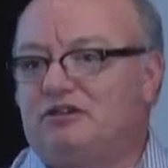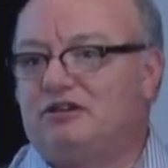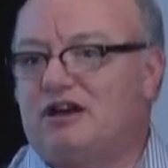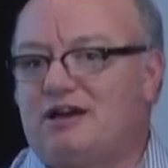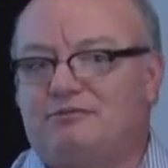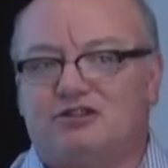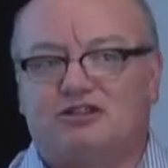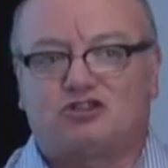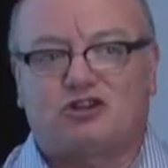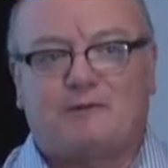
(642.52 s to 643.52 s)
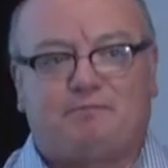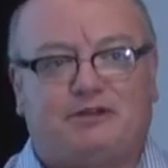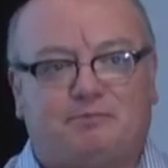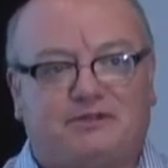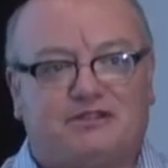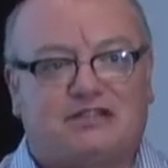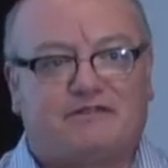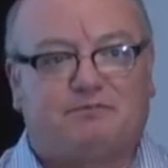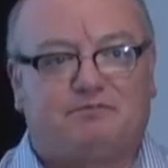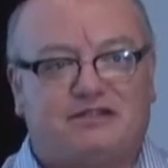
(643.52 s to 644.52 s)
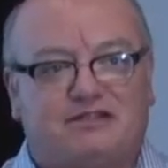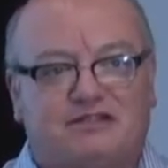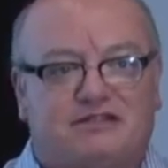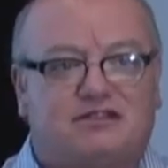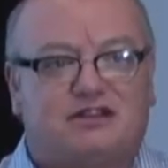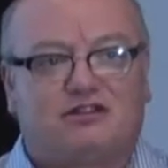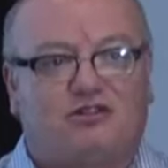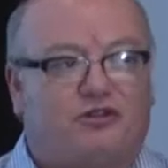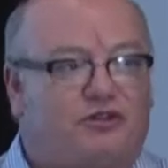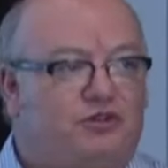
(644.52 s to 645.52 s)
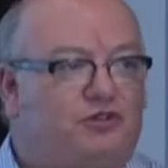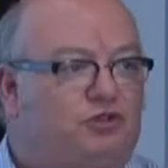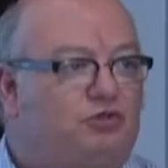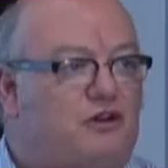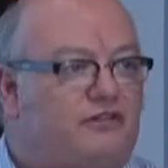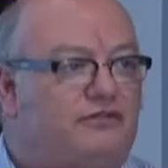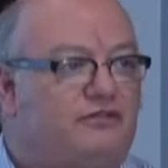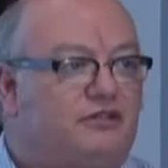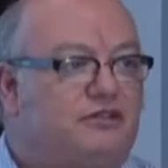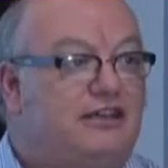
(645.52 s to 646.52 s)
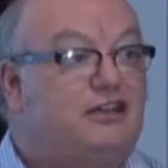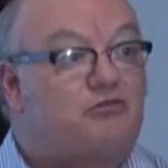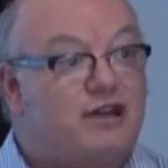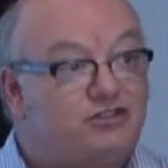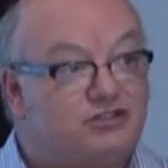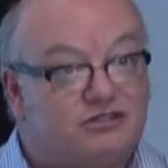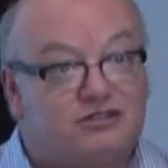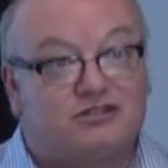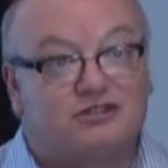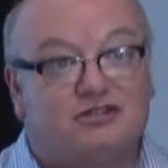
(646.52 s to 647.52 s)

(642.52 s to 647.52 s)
I'm going to chop it up into 7 pieces, go through 12 equations,